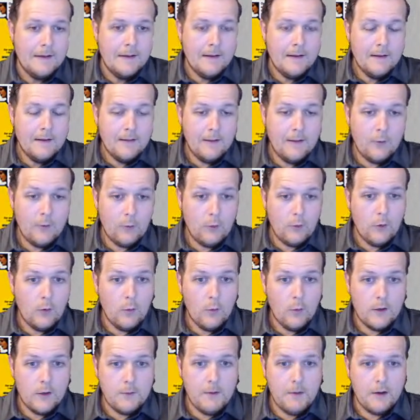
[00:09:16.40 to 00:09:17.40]
they were really
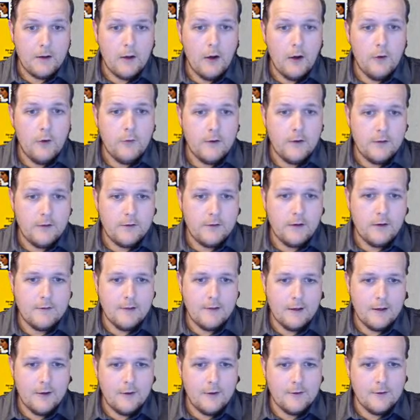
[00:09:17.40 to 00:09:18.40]
worried about COVID is because they
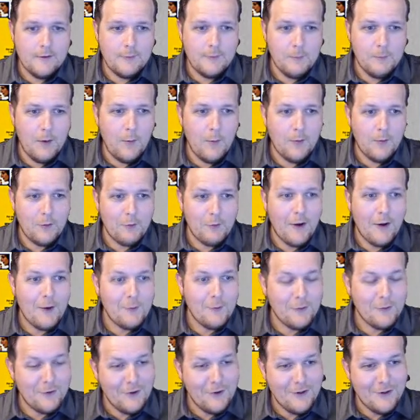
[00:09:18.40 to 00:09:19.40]
couldn't smell what The Rock
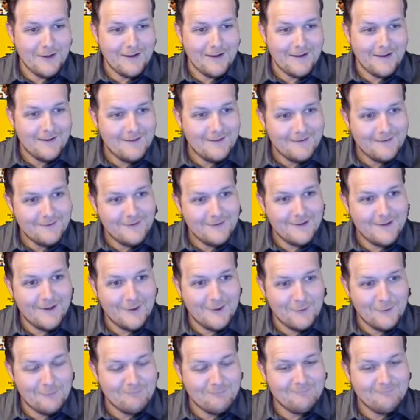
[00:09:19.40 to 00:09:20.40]
was cooking.
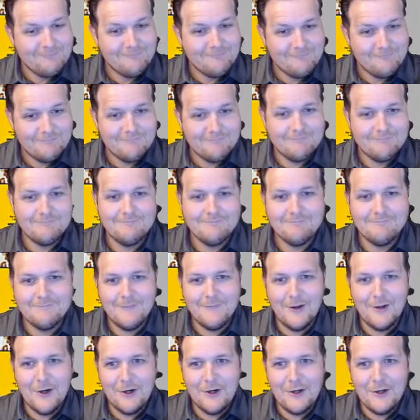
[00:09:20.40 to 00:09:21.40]
So
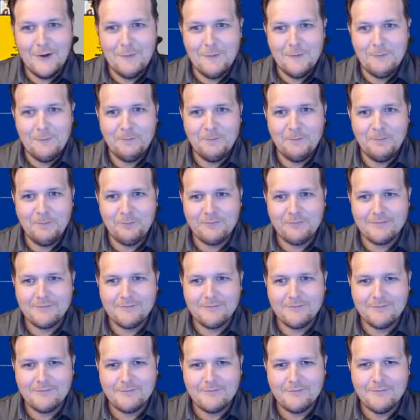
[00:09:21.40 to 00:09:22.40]
there you go.
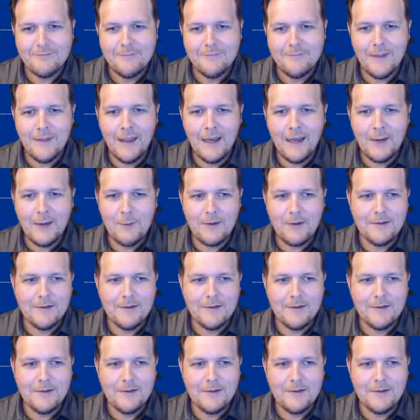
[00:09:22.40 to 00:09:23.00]
Anyway, let's